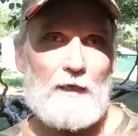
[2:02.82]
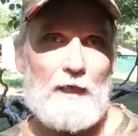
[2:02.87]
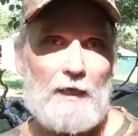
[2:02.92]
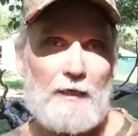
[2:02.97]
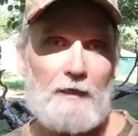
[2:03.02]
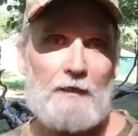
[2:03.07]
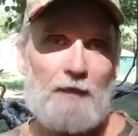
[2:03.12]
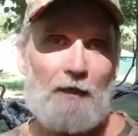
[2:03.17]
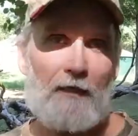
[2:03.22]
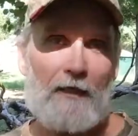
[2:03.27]

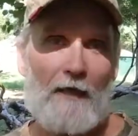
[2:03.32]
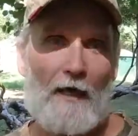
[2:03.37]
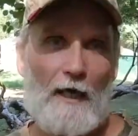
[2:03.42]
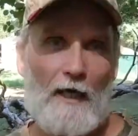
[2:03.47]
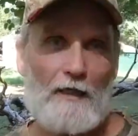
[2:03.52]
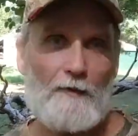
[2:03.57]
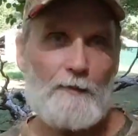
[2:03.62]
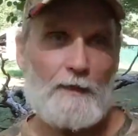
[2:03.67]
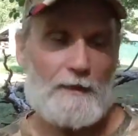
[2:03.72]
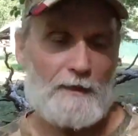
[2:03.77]
lot of
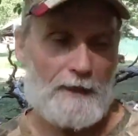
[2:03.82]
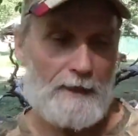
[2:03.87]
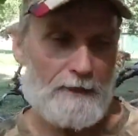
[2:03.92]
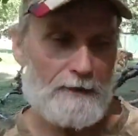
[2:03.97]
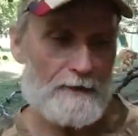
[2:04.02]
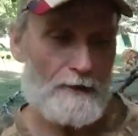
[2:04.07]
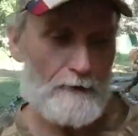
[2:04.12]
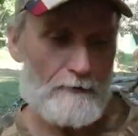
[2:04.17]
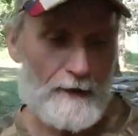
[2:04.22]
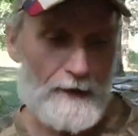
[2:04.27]
carbon
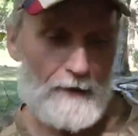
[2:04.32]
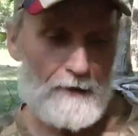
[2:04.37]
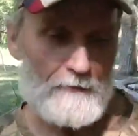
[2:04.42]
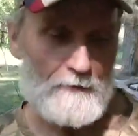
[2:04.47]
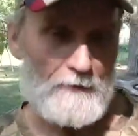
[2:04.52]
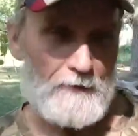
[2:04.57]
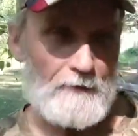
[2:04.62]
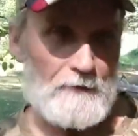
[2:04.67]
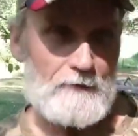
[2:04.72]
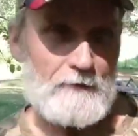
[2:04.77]
hit the
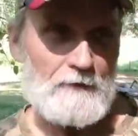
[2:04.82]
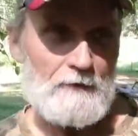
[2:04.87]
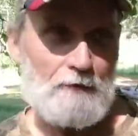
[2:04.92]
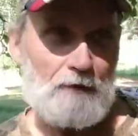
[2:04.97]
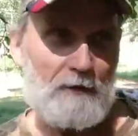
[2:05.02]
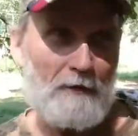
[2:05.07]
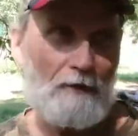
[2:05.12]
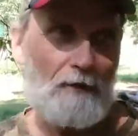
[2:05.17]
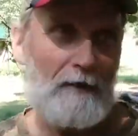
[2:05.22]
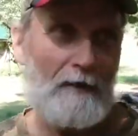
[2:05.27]
ground.
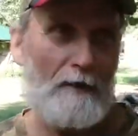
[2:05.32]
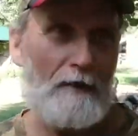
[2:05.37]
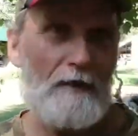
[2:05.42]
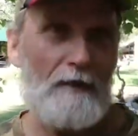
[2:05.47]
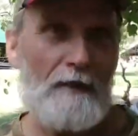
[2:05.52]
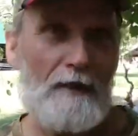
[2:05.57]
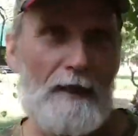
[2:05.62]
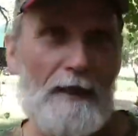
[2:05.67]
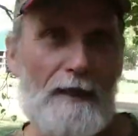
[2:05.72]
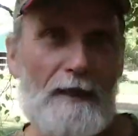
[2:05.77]

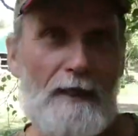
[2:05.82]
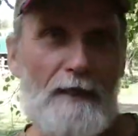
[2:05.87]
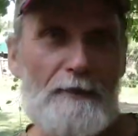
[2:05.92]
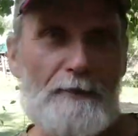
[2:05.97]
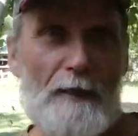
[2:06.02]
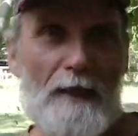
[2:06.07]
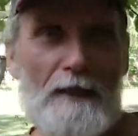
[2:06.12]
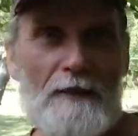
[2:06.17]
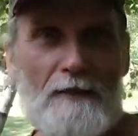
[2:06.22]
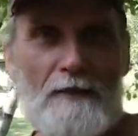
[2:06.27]
It has
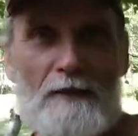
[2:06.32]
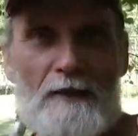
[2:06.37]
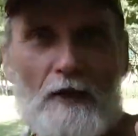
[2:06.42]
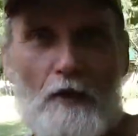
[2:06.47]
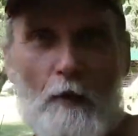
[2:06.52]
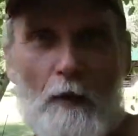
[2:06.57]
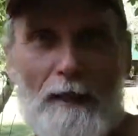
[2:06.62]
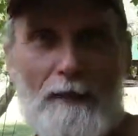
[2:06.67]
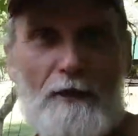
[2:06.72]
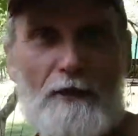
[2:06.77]
been
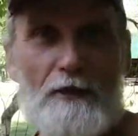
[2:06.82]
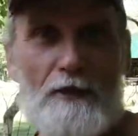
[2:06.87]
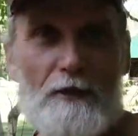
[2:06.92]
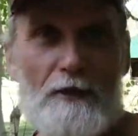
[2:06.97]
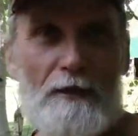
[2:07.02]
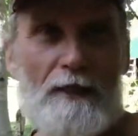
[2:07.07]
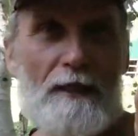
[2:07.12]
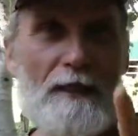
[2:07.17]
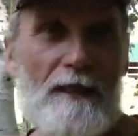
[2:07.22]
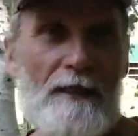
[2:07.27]

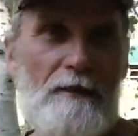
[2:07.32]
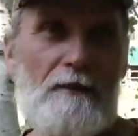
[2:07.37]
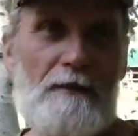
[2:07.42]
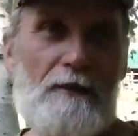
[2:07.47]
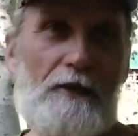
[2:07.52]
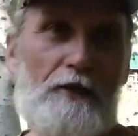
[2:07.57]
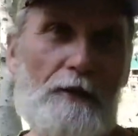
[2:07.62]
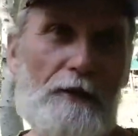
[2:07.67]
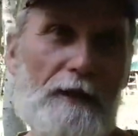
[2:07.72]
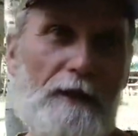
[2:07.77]
sequestered in
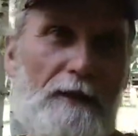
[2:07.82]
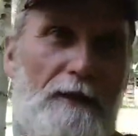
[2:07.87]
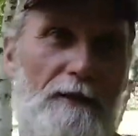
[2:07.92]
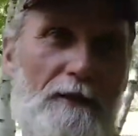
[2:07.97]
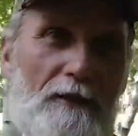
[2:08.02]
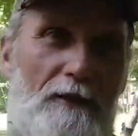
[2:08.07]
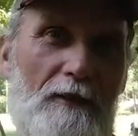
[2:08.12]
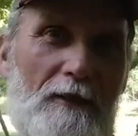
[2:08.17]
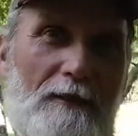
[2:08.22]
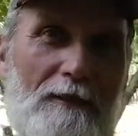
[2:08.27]
the
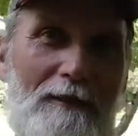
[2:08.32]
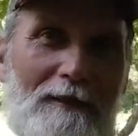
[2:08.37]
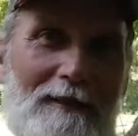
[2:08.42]
trees.